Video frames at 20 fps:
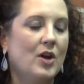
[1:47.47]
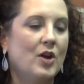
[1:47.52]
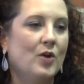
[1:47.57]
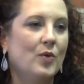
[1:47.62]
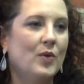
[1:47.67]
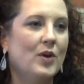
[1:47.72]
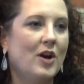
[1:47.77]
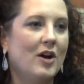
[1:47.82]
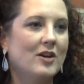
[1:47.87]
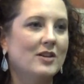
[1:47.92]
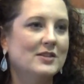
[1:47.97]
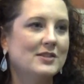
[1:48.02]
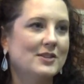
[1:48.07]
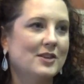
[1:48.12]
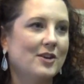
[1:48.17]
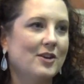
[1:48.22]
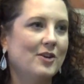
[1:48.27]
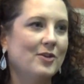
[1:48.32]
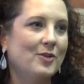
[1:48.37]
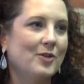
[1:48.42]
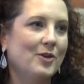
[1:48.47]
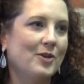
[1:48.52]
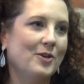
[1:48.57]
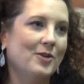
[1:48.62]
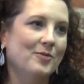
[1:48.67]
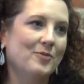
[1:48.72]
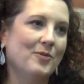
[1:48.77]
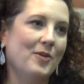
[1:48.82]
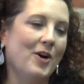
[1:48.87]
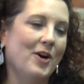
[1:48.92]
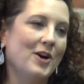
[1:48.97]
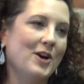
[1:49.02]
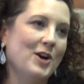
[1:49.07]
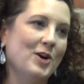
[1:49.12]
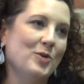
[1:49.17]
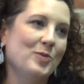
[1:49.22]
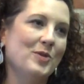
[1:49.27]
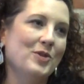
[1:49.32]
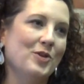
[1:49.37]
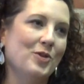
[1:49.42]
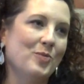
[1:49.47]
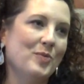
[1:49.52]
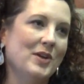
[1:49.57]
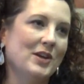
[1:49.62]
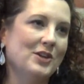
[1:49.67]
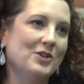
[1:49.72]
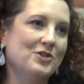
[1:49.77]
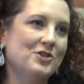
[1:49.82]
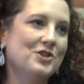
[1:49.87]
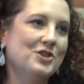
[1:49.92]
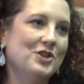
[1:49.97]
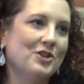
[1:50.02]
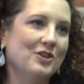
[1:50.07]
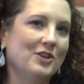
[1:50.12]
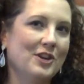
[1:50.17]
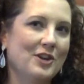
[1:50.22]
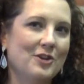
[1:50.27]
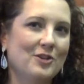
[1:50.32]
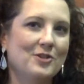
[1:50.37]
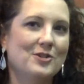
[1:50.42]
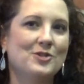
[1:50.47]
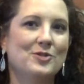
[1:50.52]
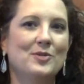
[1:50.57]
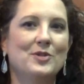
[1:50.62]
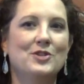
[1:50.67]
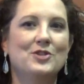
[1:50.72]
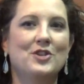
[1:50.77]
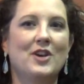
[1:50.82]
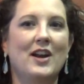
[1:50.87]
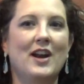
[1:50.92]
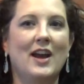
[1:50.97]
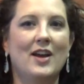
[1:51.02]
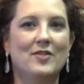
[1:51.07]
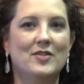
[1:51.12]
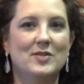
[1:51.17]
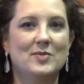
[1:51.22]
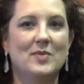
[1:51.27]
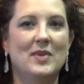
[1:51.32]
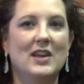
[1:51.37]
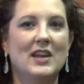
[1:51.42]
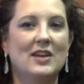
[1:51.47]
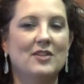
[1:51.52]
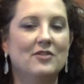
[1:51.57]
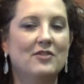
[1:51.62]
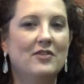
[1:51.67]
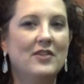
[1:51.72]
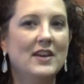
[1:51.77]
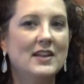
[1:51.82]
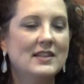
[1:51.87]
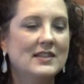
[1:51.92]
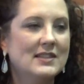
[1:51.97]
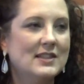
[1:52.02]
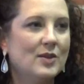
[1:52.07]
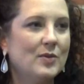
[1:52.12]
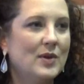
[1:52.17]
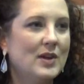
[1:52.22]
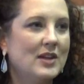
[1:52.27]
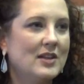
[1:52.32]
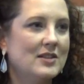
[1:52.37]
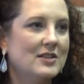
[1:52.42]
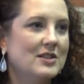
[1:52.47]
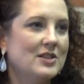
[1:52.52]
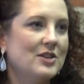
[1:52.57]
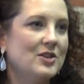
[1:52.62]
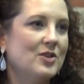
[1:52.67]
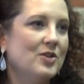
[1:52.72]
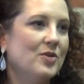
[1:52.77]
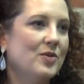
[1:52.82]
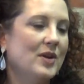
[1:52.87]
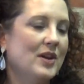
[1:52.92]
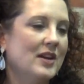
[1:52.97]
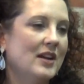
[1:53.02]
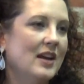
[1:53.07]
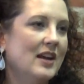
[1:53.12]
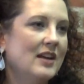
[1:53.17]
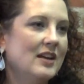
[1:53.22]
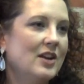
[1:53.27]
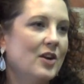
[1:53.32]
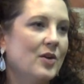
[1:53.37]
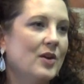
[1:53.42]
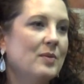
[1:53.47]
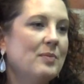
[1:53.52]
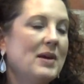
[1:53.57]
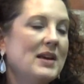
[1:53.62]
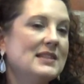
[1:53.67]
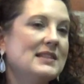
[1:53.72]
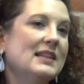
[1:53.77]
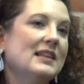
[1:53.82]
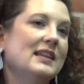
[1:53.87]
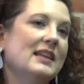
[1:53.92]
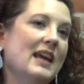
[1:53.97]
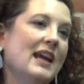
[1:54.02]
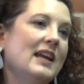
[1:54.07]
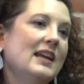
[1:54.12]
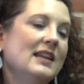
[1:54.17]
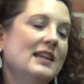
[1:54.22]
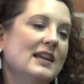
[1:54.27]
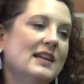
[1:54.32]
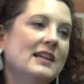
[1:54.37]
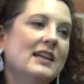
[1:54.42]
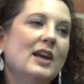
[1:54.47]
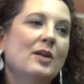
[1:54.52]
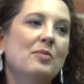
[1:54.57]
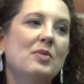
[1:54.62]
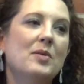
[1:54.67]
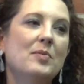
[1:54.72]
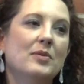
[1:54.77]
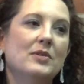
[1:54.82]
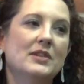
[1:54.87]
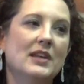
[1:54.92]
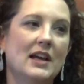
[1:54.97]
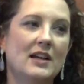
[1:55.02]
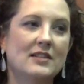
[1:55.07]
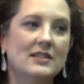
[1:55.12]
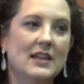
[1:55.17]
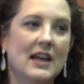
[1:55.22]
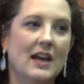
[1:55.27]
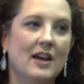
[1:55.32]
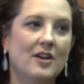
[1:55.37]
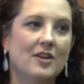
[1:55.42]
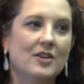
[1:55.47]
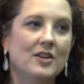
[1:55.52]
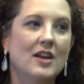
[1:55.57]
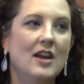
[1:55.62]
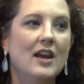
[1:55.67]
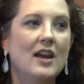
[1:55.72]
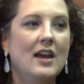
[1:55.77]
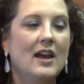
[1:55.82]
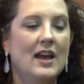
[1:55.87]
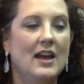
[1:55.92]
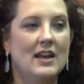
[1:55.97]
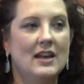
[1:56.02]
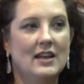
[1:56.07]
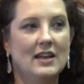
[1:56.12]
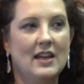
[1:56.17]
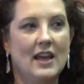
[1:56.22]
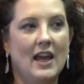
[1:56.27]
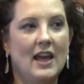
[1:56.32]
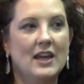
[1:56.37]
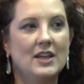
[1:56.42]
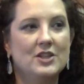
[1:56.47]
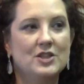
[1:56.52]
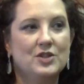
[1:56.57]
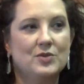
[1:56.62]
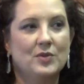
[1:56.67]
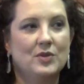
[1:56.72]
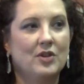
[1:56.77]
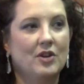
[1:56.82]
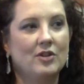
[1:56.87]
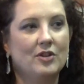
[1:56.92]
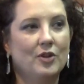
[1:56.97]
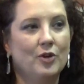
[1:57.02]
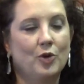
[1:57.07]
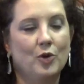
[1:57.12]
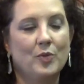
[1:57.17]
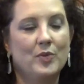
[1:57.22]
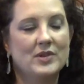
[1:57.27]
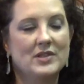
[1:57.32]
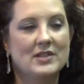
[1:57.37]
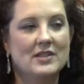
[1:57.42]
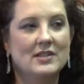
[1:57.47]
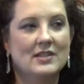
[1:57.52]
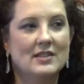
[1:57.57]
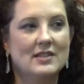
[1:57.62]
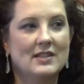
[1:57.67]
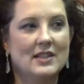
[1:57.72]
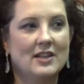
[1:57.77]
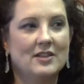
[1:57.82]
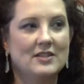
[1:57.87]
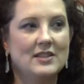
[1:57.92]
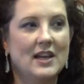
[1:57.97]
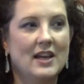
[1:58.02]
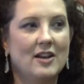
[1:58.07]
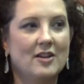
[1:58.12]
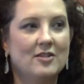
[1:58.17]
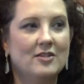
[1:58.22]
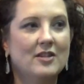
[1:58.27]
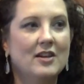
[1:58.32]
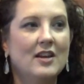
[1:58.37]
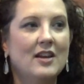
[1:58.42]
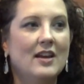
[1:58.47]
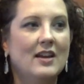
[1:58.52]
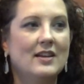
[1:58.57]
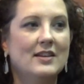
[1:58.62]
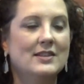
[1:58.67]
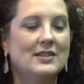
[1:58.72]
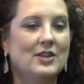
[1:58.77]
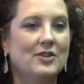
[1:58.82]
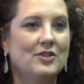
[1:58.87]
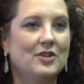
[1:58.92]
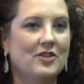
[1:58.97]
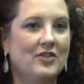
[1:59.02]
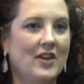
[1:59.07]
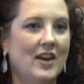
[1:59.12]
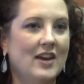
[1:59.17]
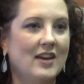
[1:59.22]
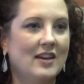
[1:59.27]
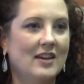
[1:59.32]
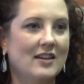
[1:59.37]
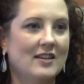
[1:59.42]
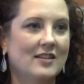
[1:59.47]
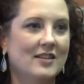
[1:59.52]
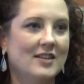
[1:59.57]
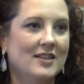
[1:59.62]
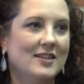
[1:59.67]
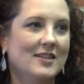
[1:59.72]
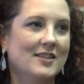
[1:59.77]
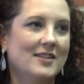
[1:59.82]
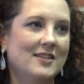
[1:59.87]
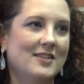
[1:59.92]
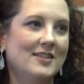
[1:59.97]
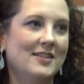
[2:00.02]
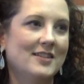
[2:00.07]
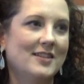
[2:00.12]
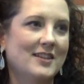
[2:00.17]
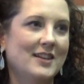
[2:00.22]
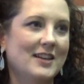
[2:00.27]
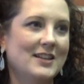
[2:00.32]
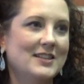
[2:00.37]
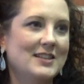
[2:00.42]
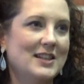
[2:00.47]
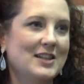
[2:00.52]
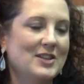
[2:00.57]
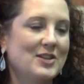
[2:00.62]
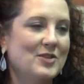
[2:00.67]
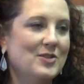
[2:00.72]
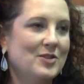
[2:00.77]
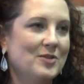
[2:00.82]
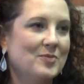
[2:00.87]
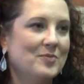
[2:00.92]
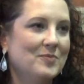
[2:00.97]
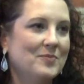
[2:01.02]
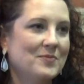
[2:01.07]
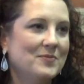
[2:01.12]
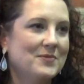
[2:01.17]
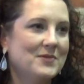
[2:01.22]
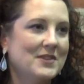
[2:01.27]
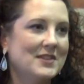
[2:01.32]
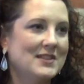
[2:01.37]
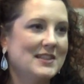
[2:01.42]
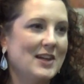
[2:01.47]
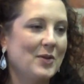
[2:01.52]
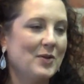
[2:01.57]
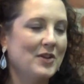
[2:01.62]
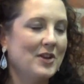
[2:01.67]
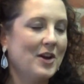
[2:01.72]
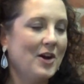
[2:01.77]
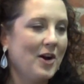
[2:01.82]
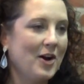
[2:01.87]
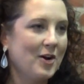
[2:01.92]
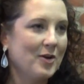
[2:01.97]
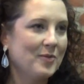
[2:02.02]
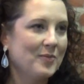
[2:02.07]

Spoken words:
we also are here to be their biggest cheerleaders. So we try to have as many events that we can do, and basically anything to get people downtown and engaged with our local businesses downtown, so that they can continue to stay where they are.